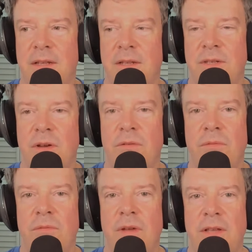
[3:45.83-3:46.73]
So
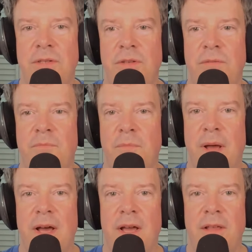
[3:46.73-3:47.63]
as you
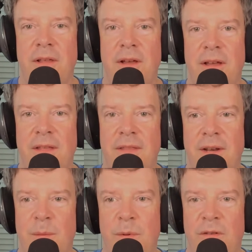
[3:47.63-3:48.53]
pile on the
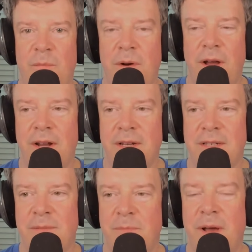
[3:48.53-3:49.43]
number of
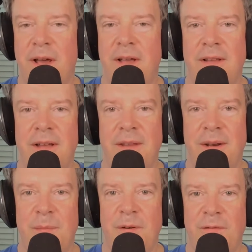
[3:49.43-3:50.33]
products and pile on the
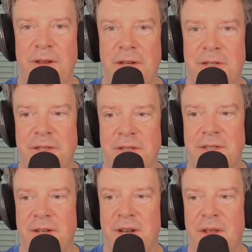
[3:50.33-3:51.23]
number of features
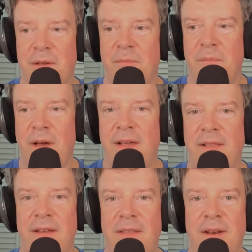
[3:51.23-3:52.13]
and pile
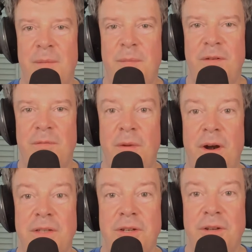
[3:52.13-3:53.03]
on the number of
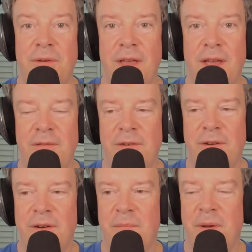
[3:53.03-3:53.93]
markets you're going
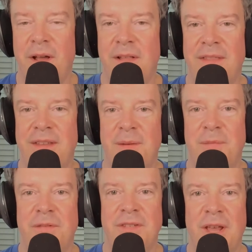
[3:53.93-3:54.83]
after and pile on the
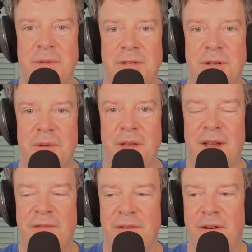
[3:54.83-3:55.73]
number of segments you're going
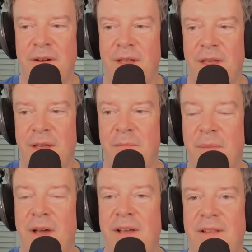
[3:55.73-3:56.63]
after and
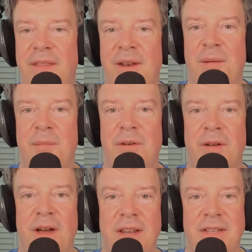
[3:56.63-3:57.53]
pile on the number of
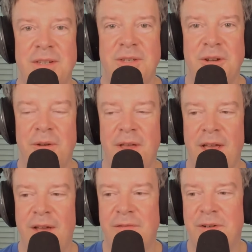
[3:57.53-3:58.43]
audiences you're going
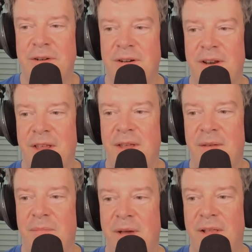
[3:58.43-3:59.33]
after and
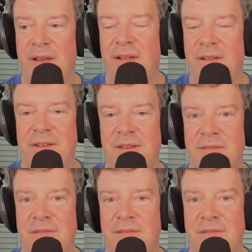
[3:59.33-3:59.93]
pile on,